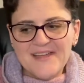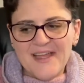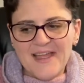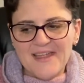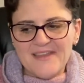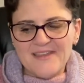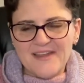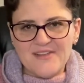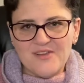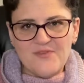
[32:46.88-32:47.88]
and, I
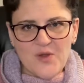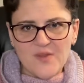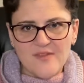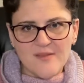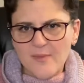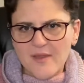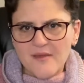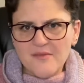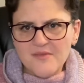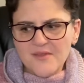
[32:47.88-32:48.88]
don't know, focus on something
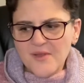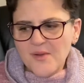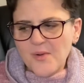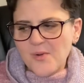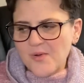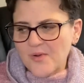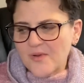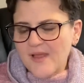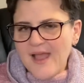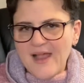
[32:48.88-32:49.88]
else. Or
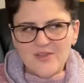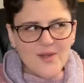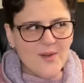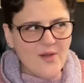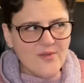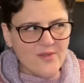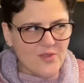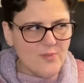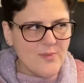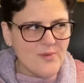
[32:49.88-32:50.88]
I don't know how all these
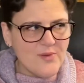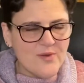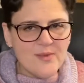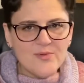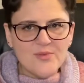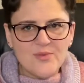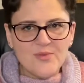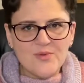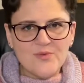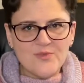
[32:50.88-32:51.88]
other people are able
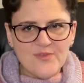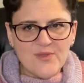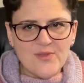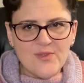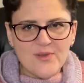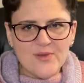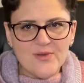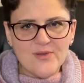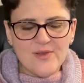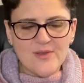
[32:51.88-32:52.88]
to fulfill
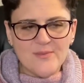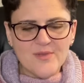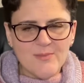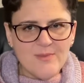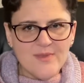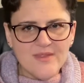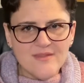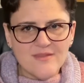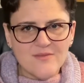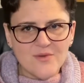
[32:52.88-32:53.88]
their
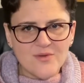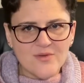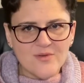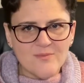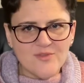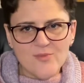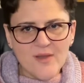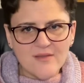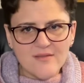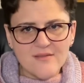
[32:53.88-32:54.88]
commitments for mystery
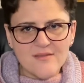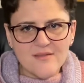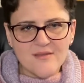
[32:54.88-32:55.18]
boxes.